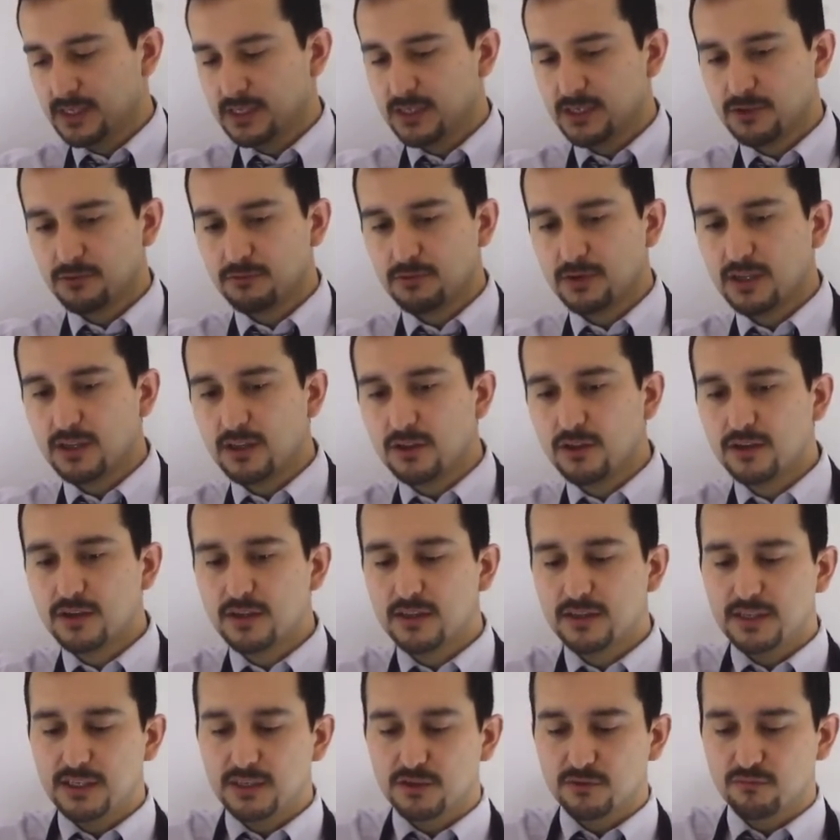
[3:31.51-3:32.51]
So we're going to look
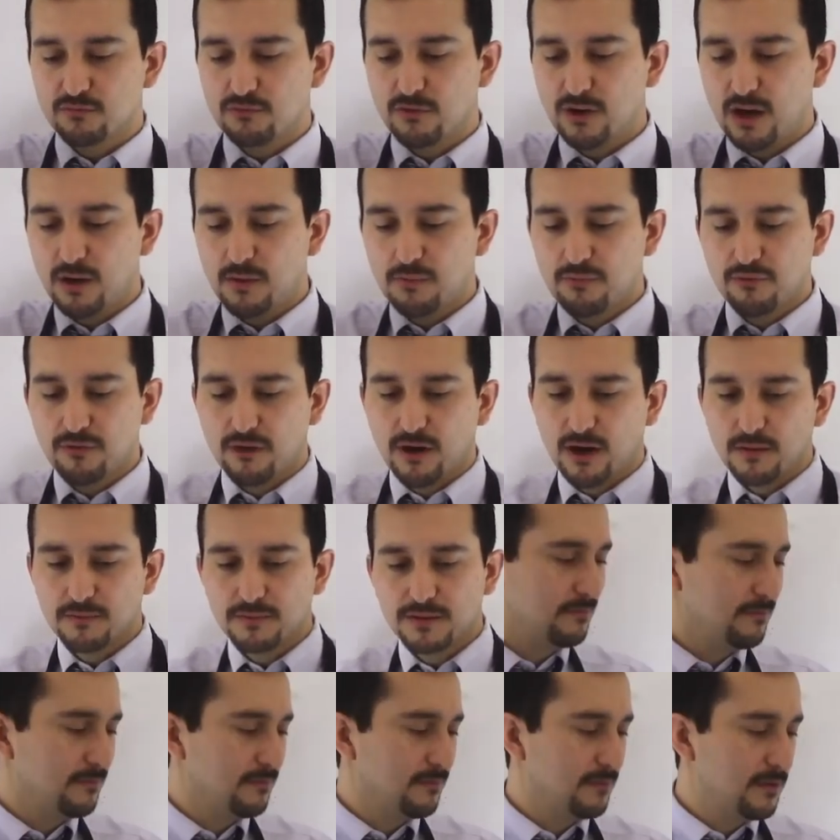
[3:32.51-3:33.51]
at these raw
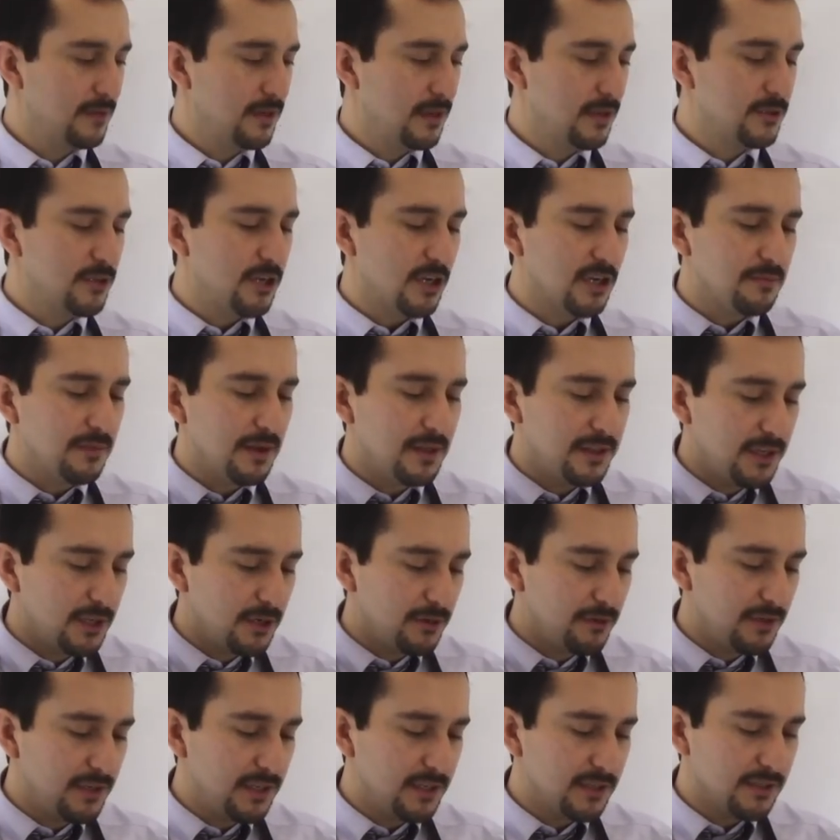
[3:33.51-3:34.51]
prompts and talk about the
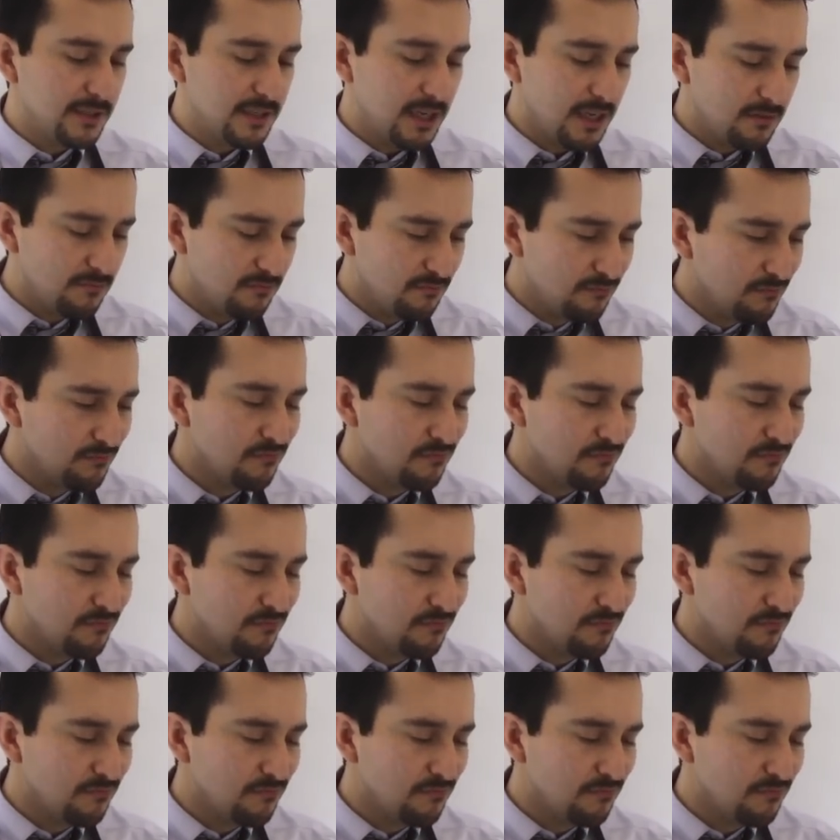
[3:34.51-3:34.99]
ingredients that